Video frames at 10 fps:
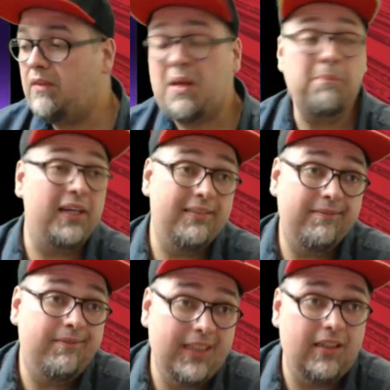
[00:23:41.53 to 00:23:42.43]
But
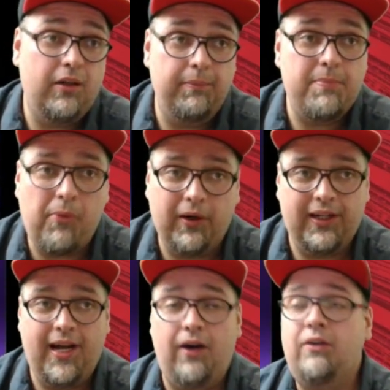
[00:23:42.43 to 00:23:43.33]
needed to be pointed
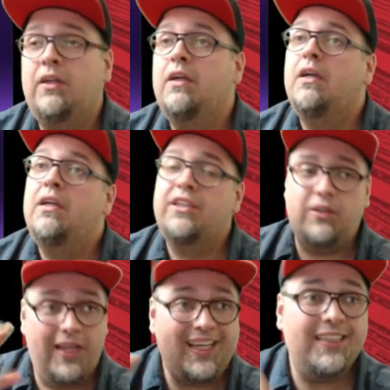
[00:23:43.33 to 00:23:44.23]
out. So
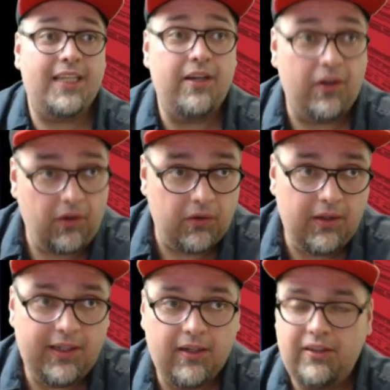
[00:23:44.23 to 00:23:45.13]
like I said
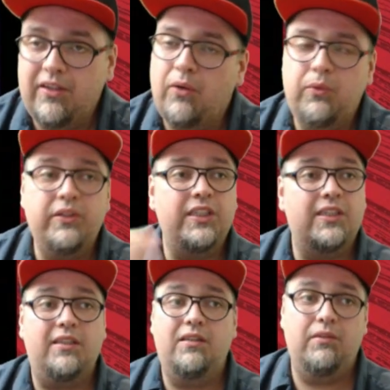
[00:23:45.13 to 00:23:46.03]
earlier, you know, we'll
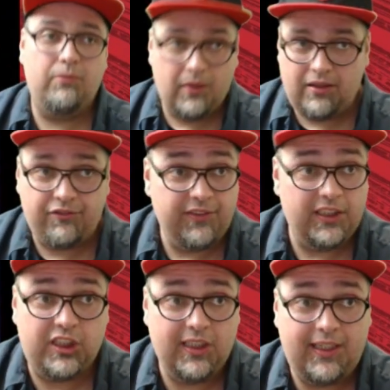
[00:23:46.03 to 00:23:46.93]
just we're gonna
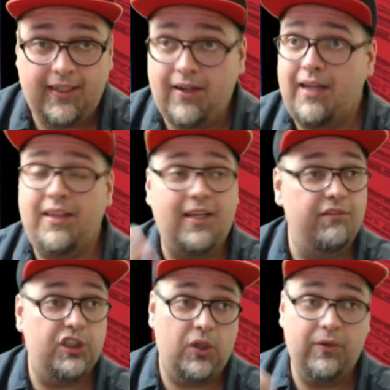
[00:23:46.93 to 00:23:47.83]
finish it here. I think I've
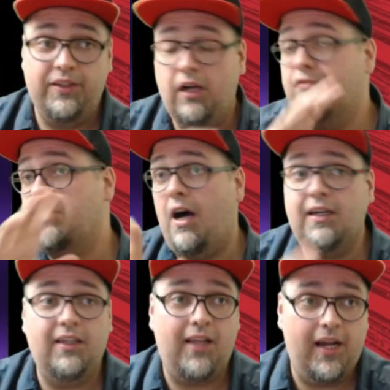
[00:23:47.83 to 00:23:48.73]
shown enough, talked
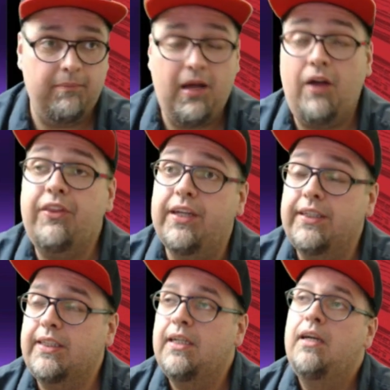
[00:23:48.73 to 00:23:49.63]
a lot about this.